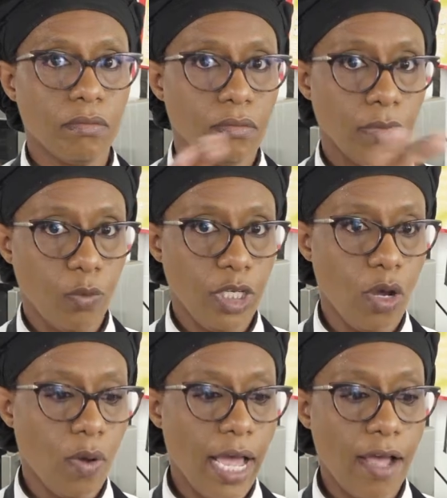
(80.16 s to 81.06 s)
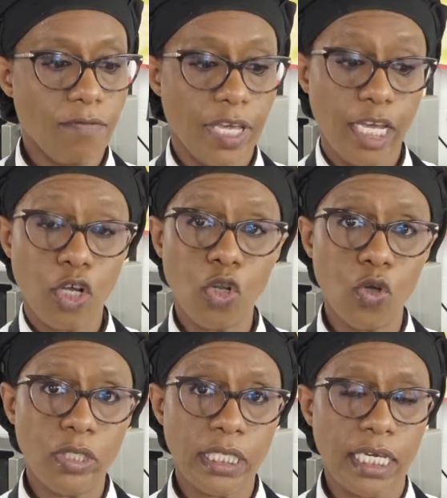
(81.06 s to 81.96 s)
and we now have a
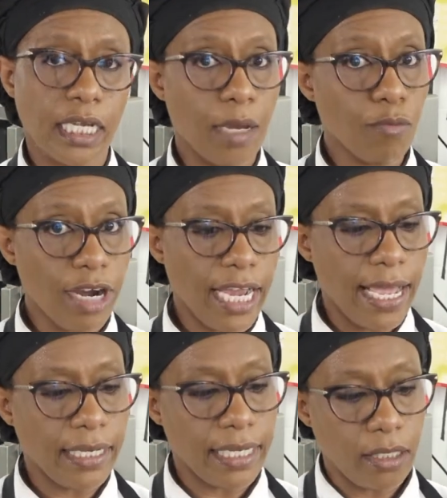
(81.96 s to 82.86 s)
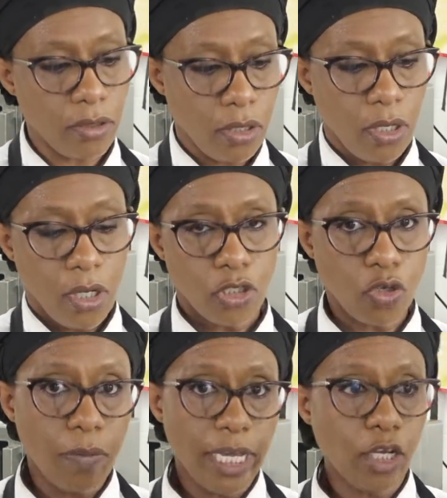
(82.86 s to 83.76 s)
closed side. I'm right-handed,
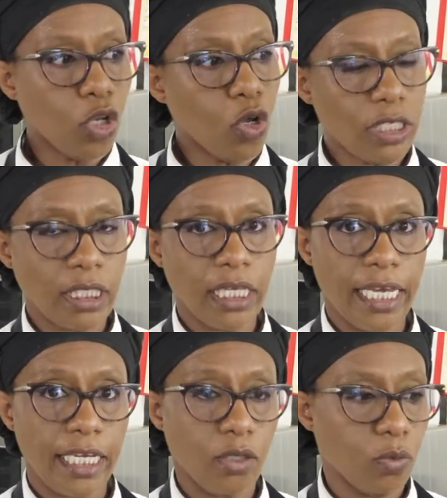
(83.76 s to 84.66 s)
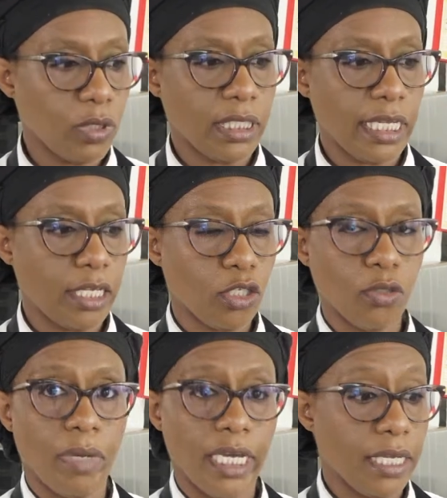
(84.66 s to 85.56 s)
so my closed side will stay to
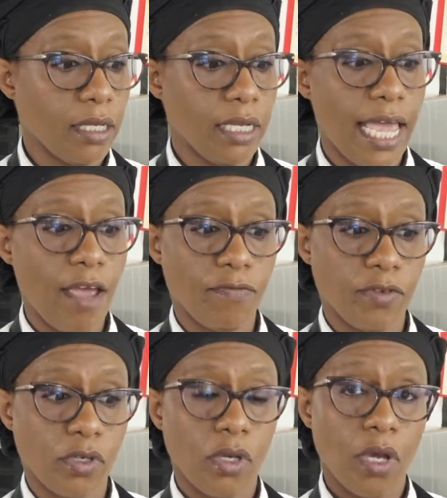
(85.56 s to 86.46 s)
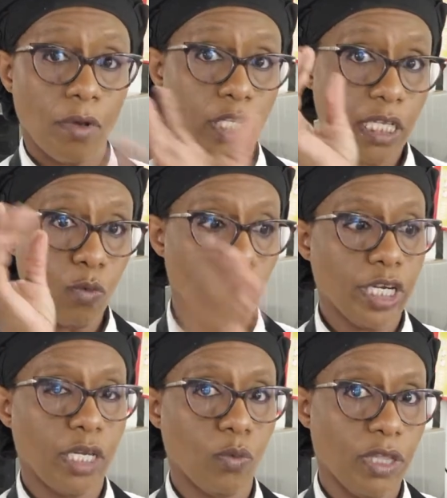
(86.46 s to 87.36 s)
my left because I'm
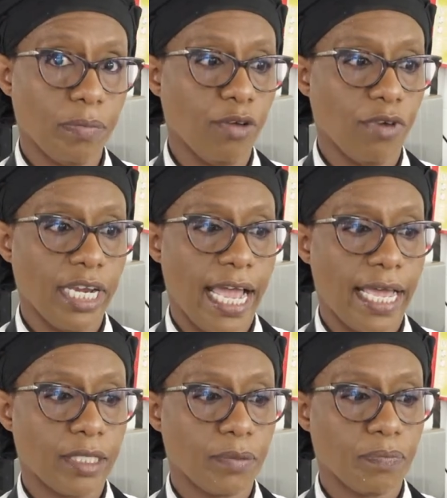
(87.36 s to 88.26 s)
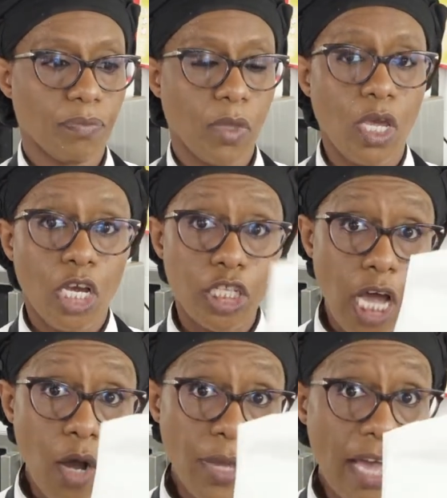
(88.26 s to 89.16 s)
working with my right hand.
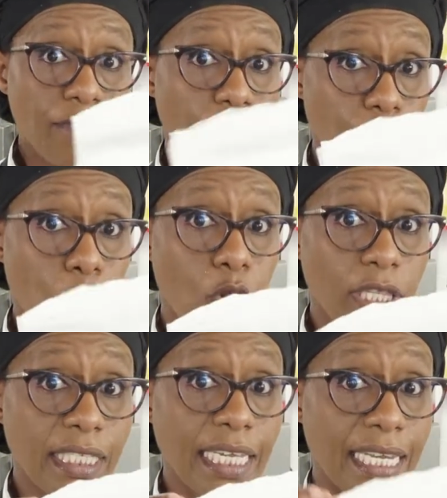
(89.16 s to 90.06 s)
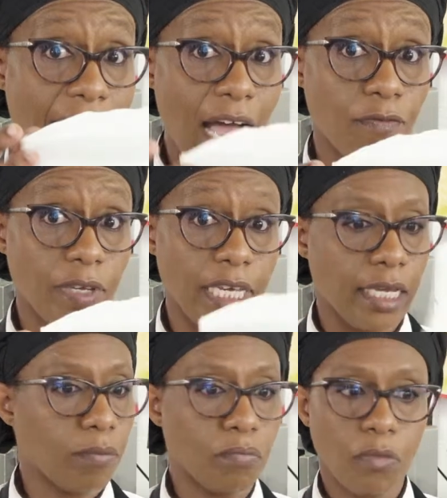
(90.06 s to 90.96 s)
Now we have to fold this in half again.